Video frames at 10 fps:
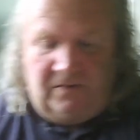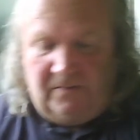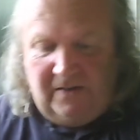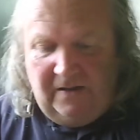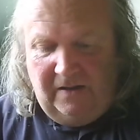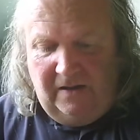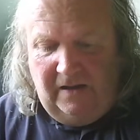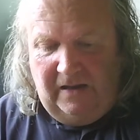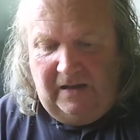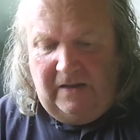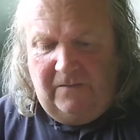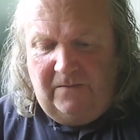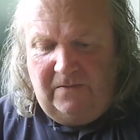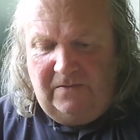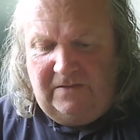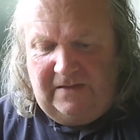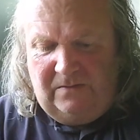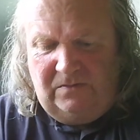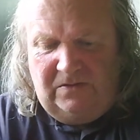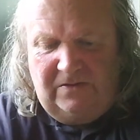to them, even
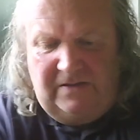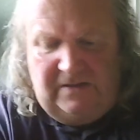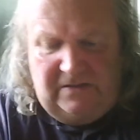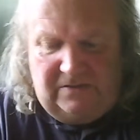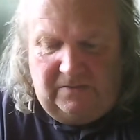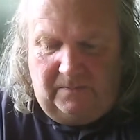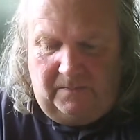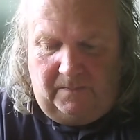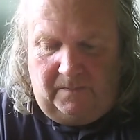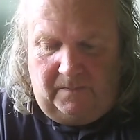down to these